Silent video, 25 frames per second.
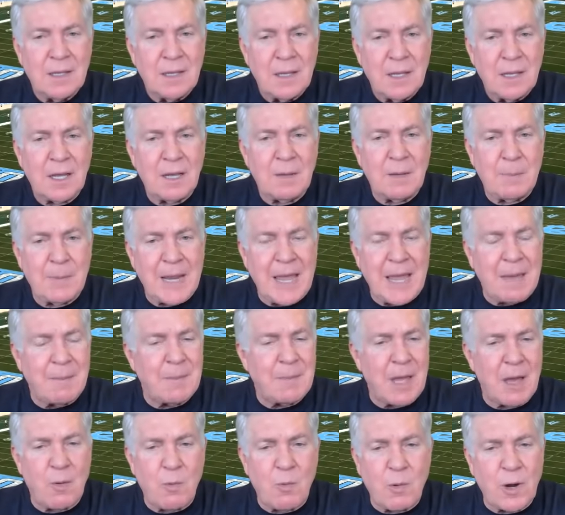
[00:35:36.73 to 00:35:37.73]
Uh, but I'm
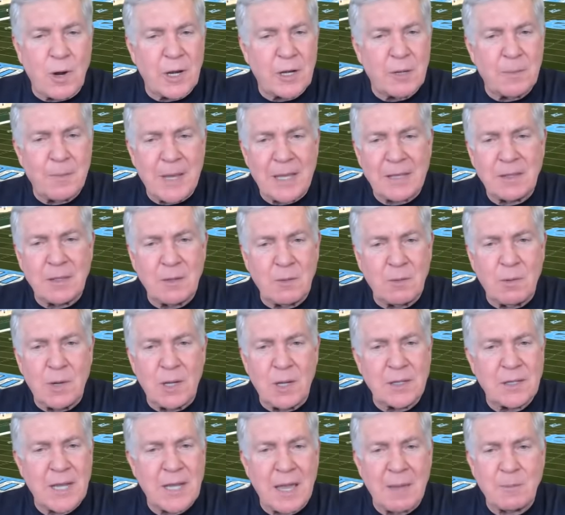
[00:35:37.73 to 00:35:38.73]
not worried about the
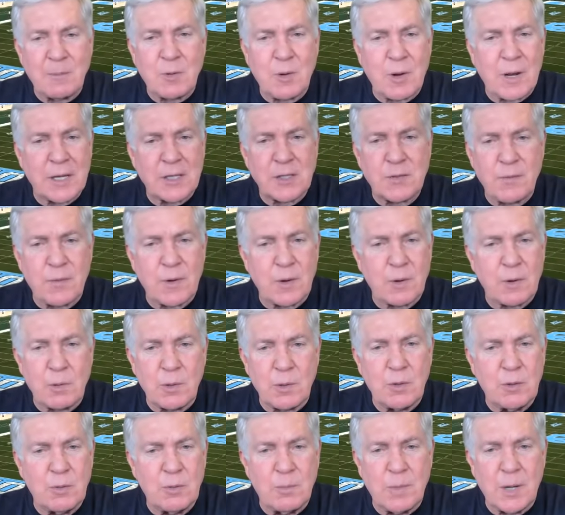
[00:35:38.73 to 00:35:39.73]
one time transfer
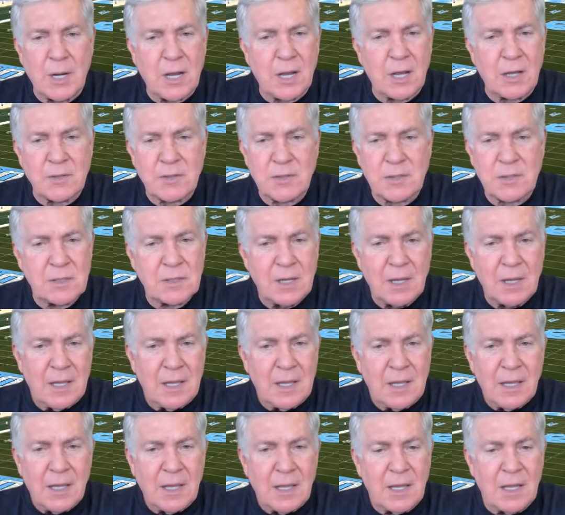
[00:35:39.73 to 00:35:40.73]
rule because
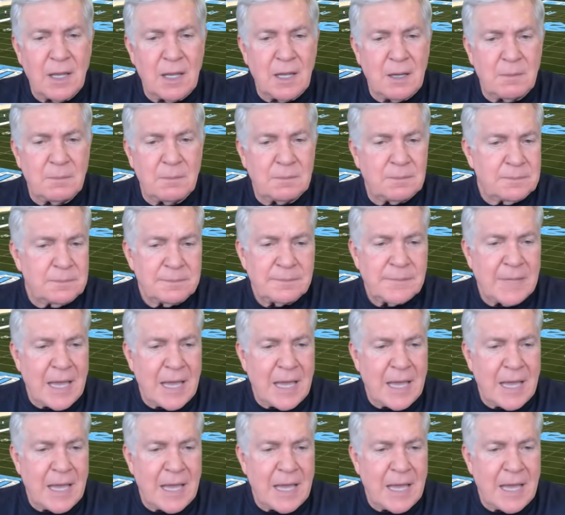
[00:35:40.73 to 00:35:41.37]
um,